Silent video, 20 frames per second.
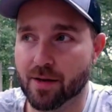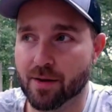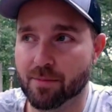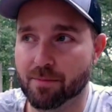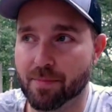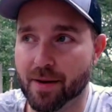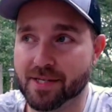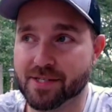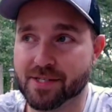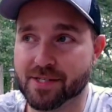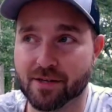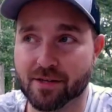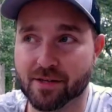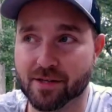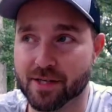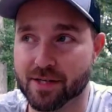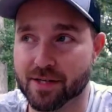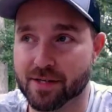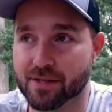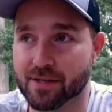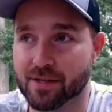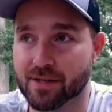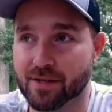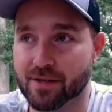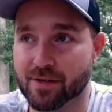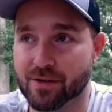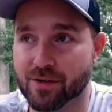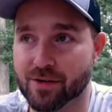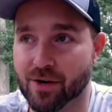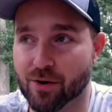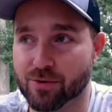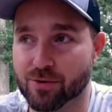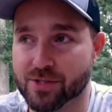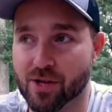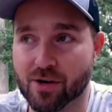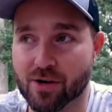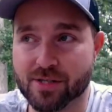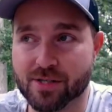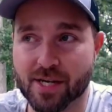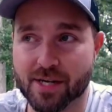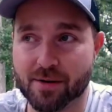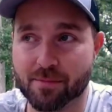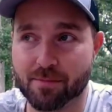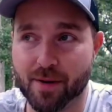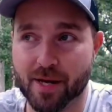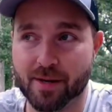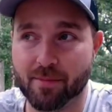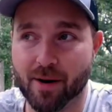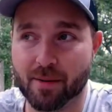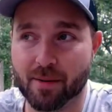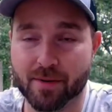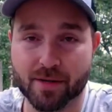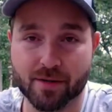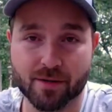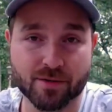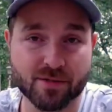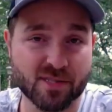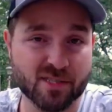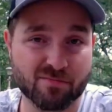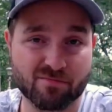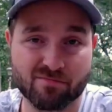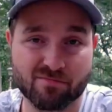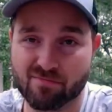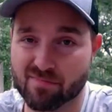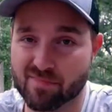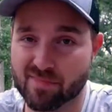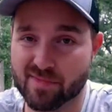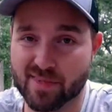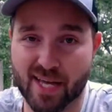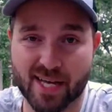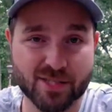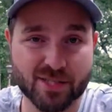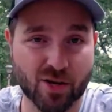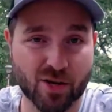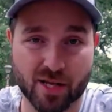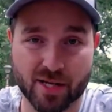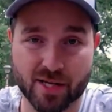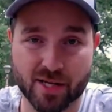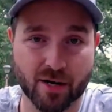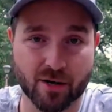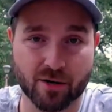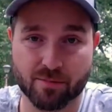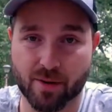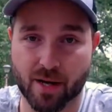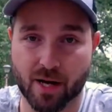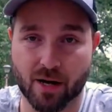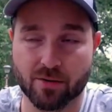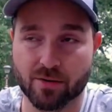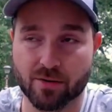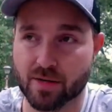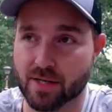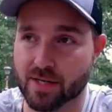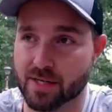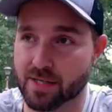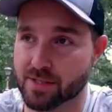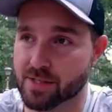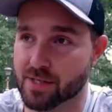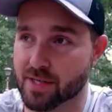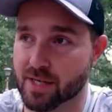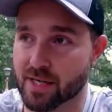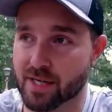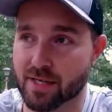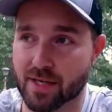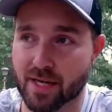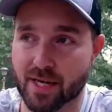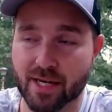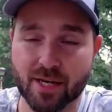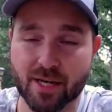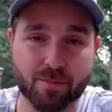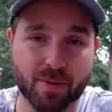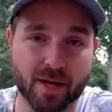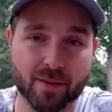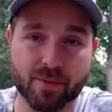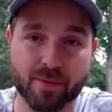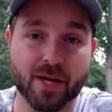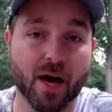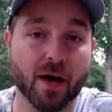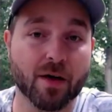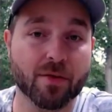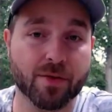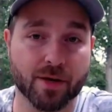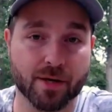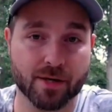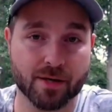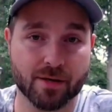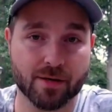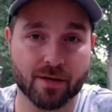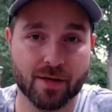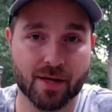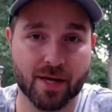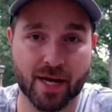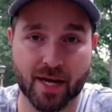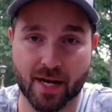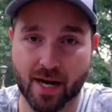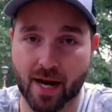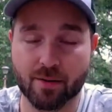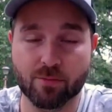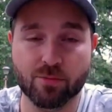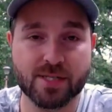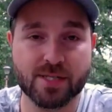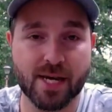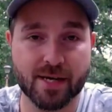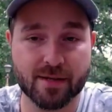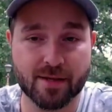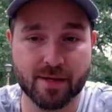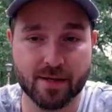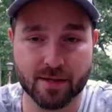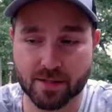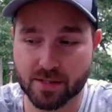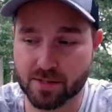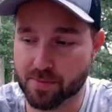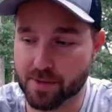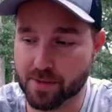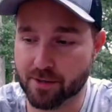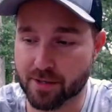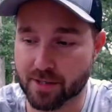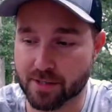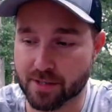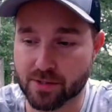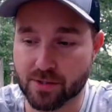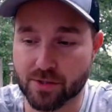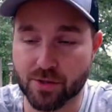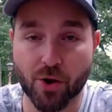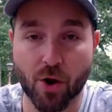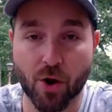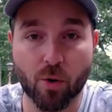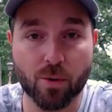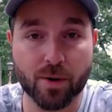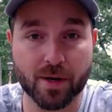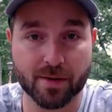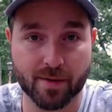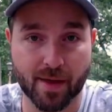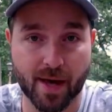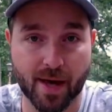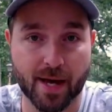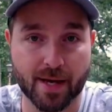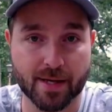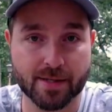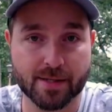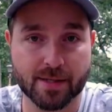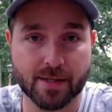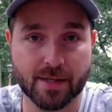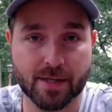basically, as long as I can pay my bills. That's all I care about. Is it could pay me nothing, and I would take the experience knowing that